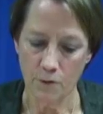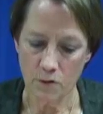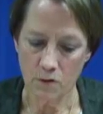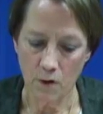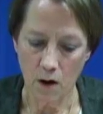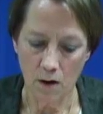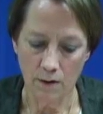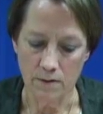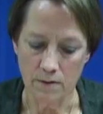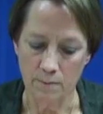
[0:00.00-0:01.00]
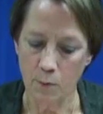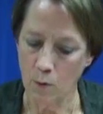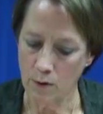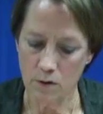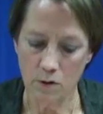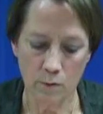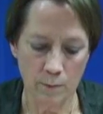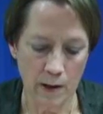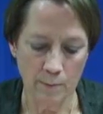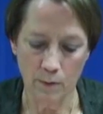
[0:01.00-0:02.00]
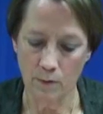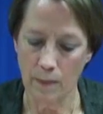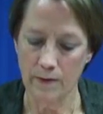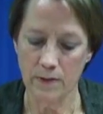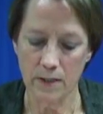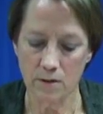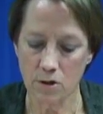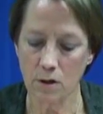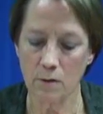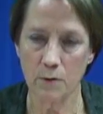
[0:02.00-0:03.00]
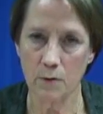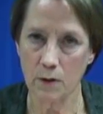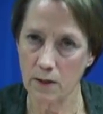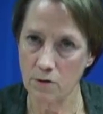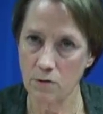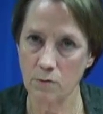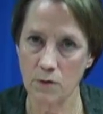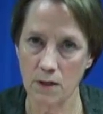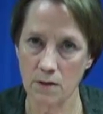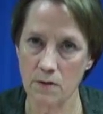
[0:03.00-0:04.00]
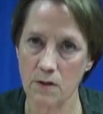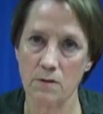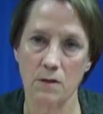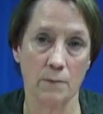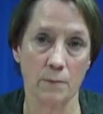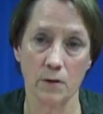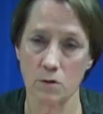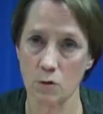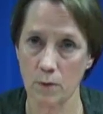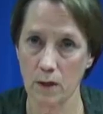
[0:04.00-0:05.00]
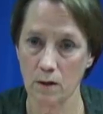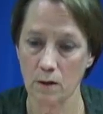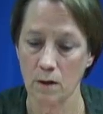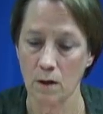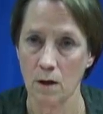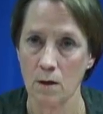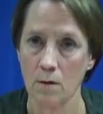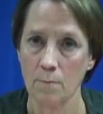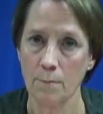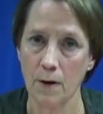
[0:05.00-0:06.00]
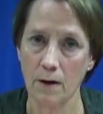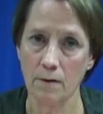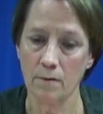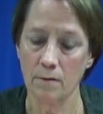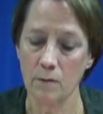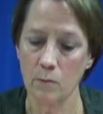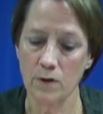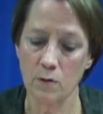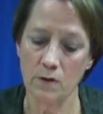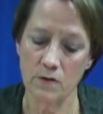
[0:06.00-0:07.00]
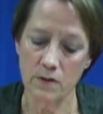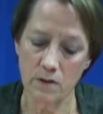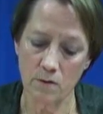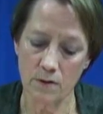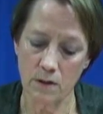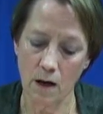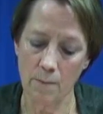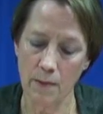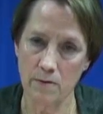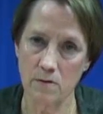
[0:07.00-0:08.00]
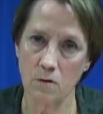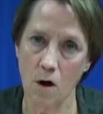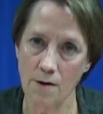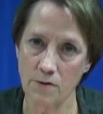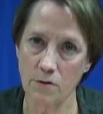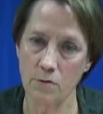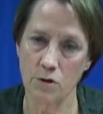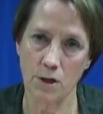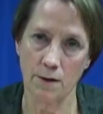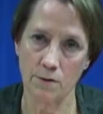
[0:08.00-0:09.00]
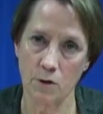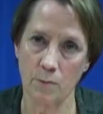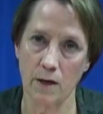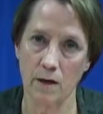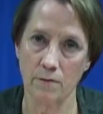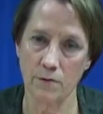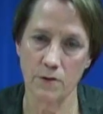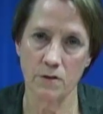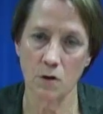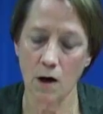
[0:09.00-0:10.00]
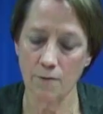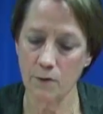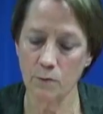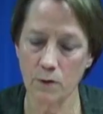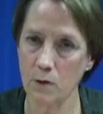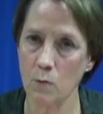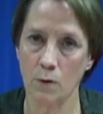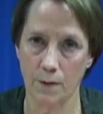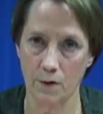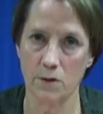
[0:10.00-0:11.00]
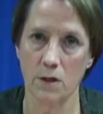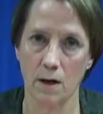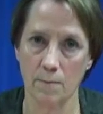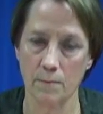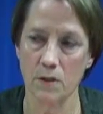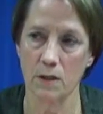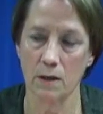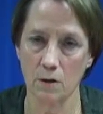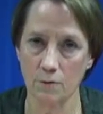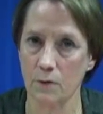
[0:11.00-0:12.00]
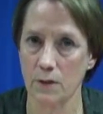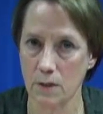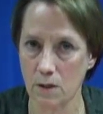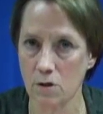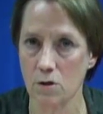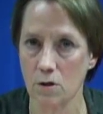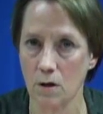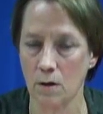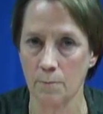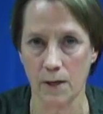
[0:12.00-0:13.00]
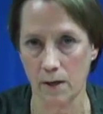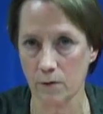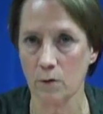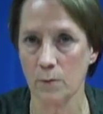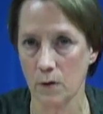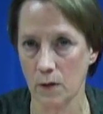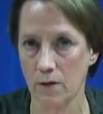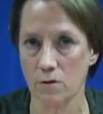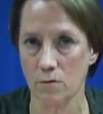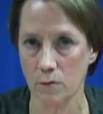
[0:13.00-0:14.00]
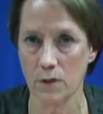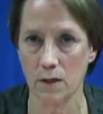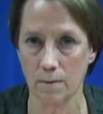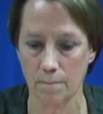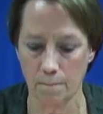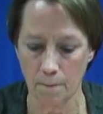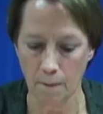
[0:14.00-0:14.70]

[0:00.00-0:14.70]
First of all, it's important to remember that teaching communication routines is time-consuming. But when you consider the time that's lost due to challenging behaviors, it's often really worth our time to carefully teach a behavior communication routine.